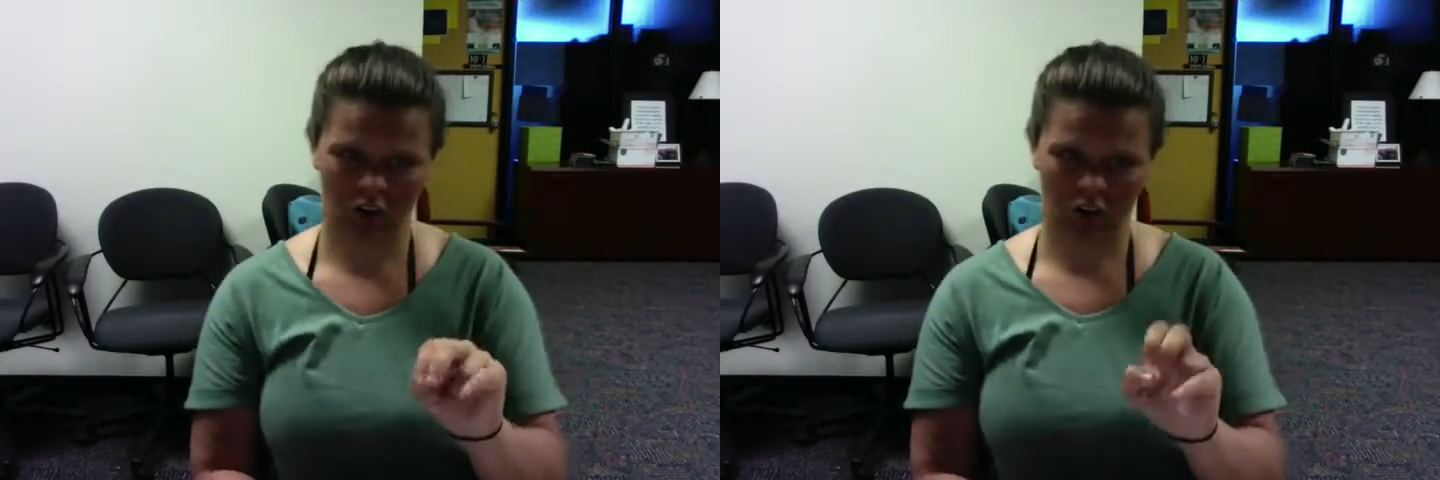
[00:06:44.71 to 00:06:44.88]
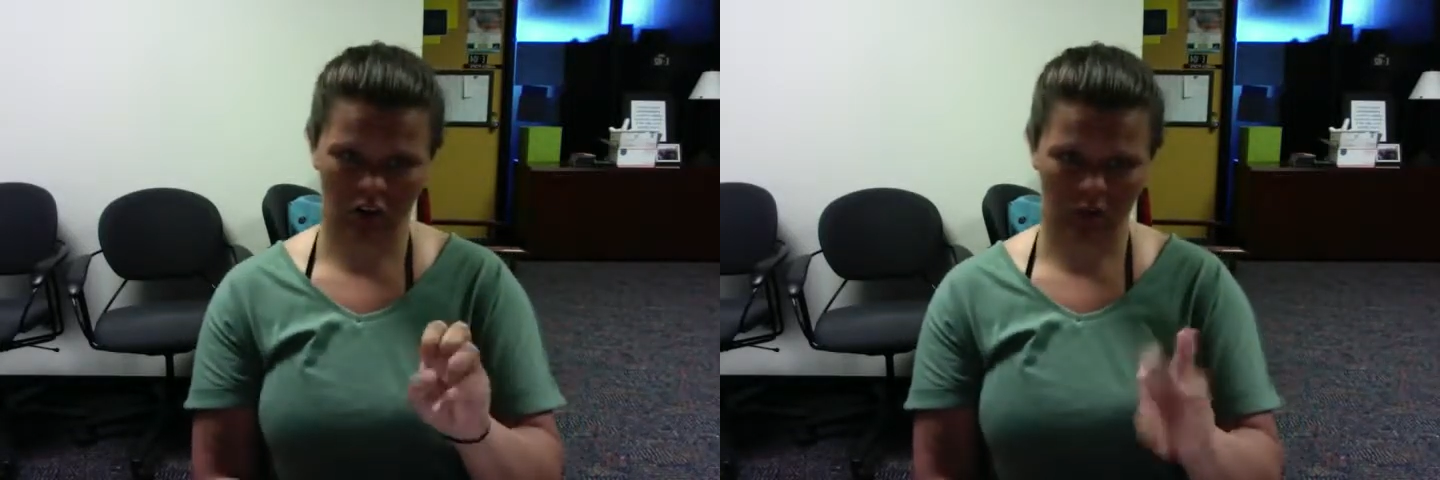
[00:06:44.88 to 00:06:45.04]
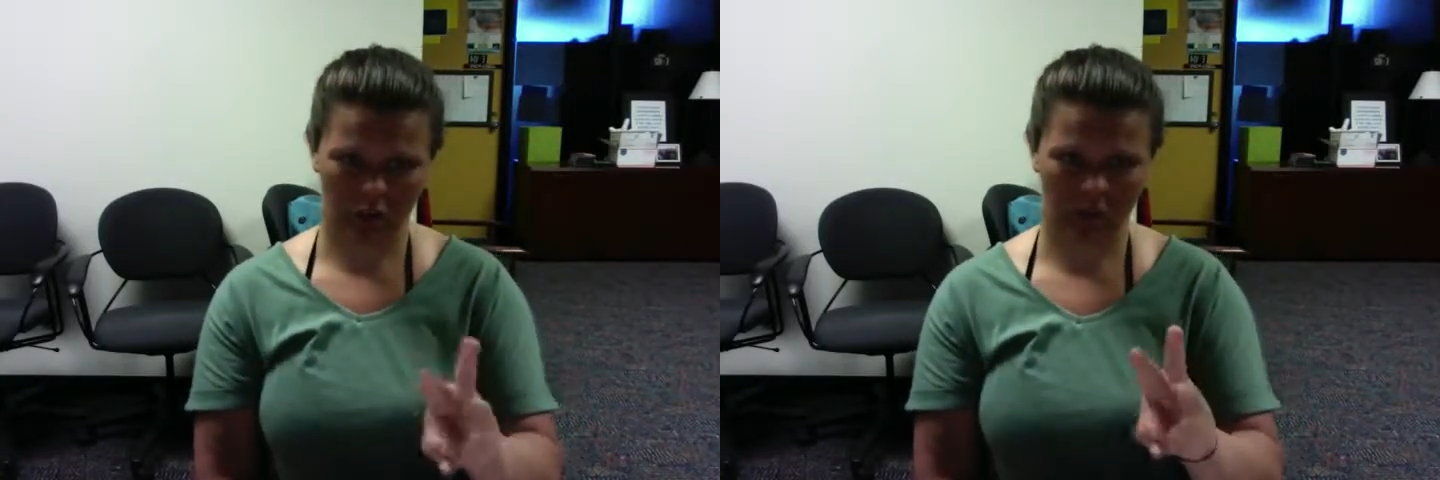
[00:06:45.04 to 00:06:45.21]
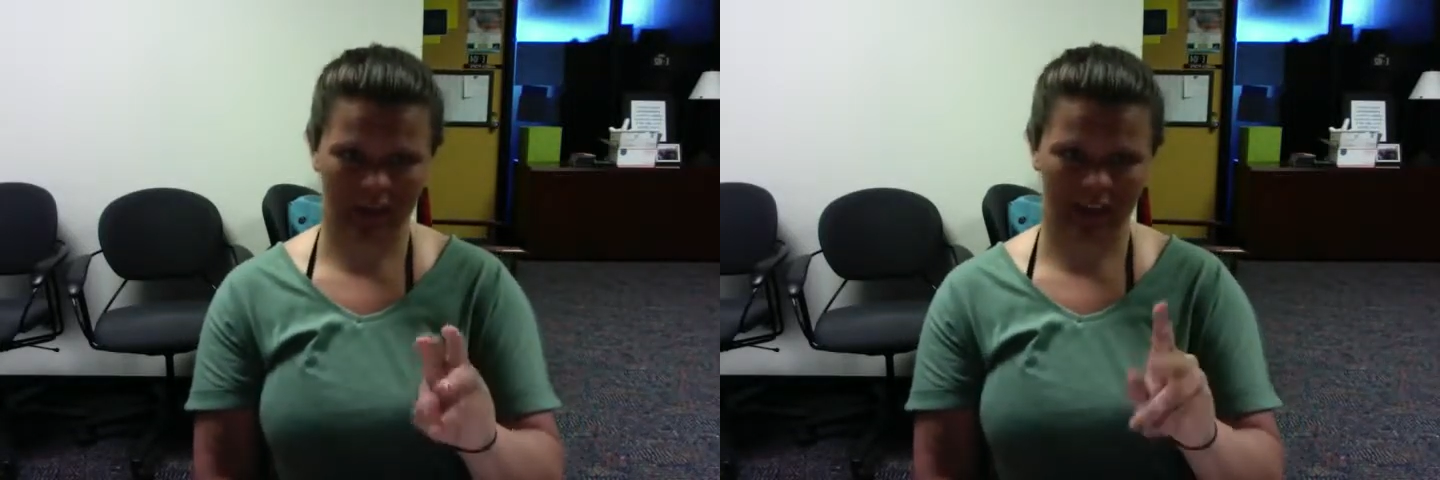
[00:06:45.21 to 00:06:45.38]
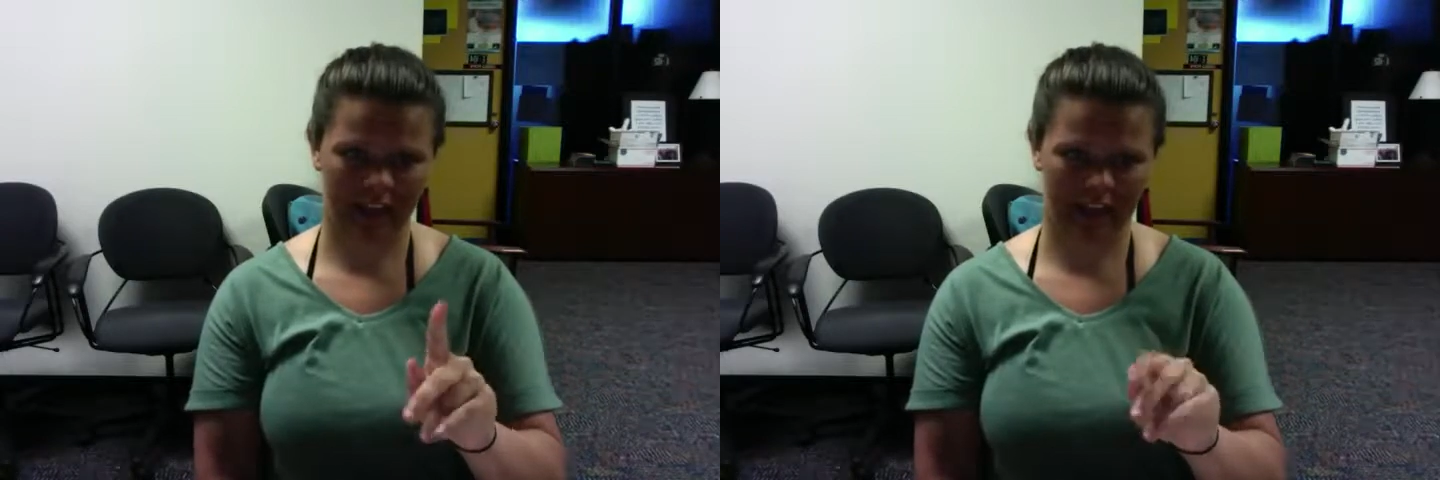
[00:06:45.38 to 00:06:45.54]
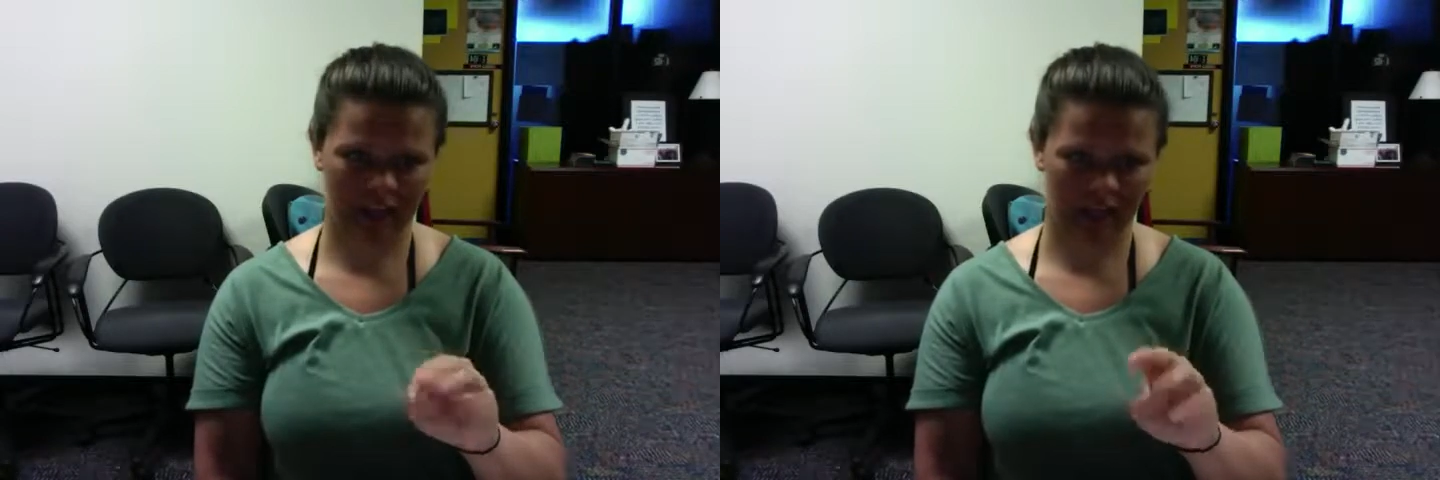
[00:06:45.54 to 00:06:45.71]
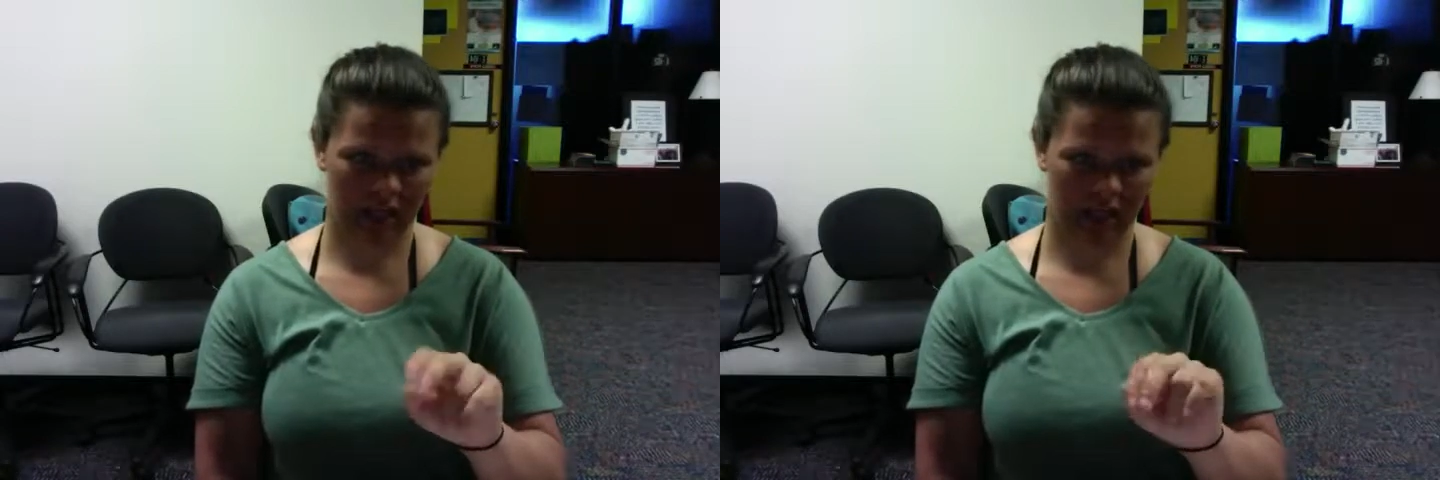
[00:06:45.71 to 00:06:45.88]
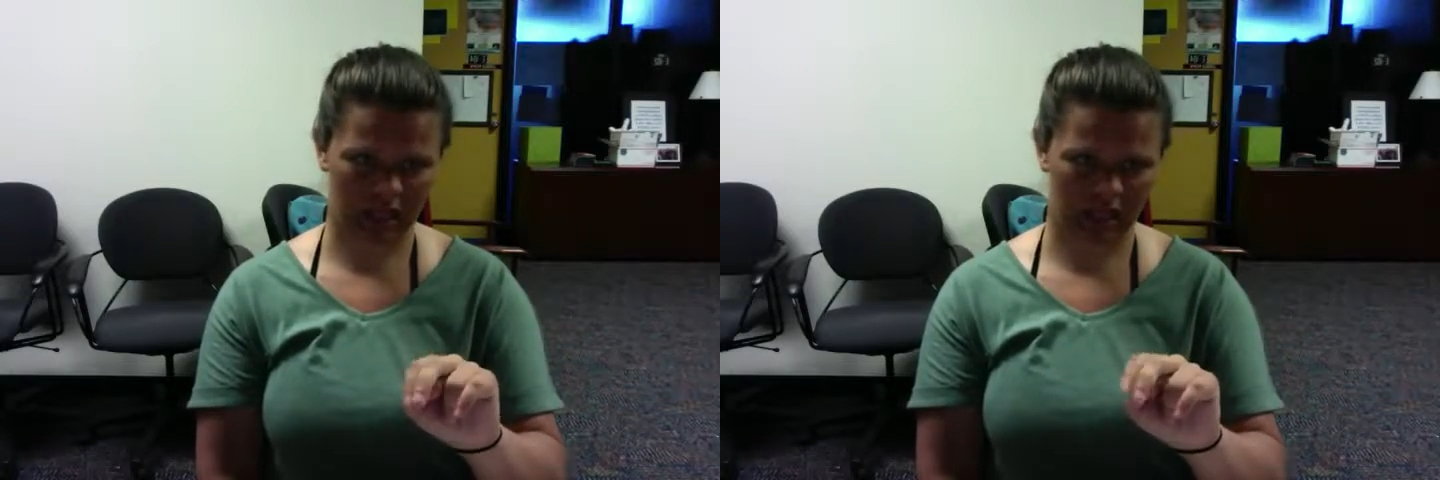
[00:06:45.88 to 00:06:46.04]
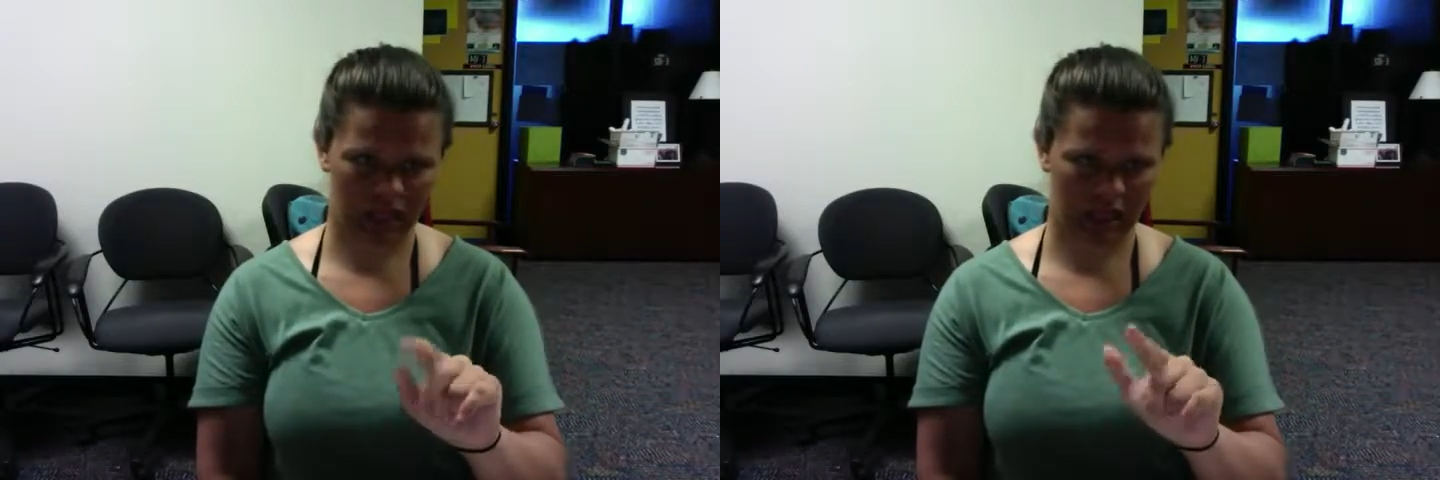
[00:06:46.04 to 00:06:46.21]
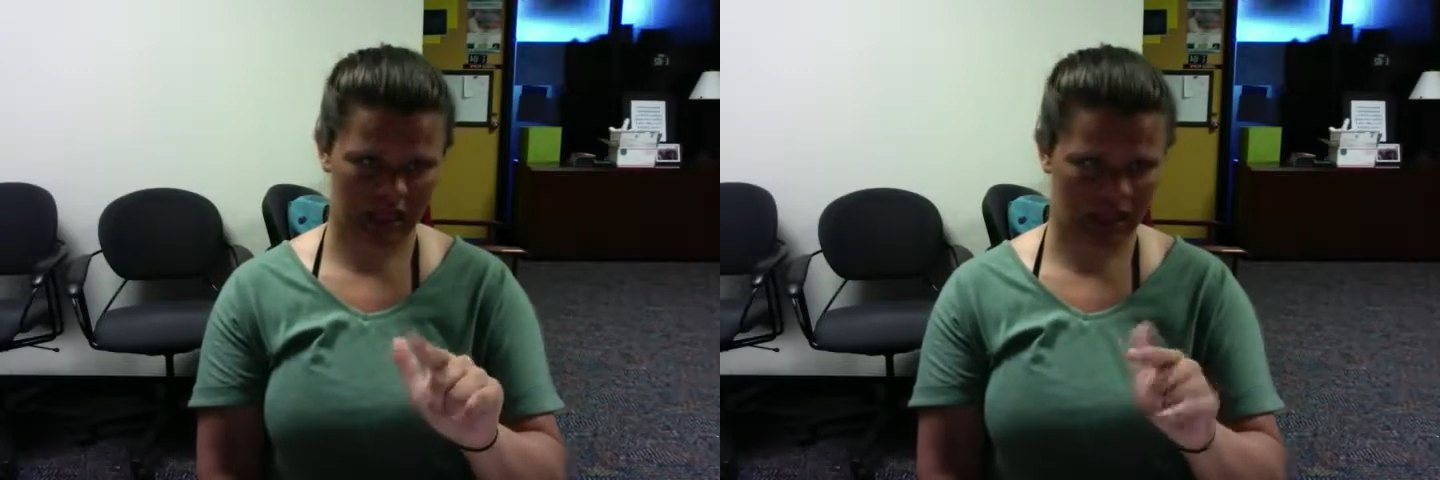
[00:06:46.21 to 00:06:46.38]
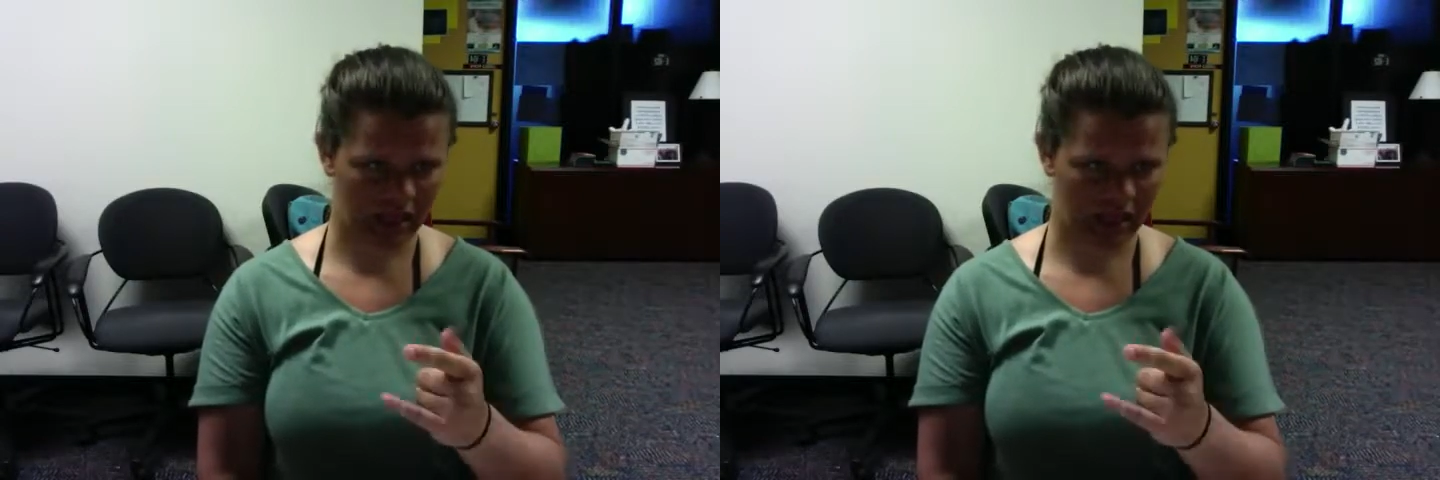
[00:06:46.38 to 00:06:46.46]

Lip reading: Okay, so they had not only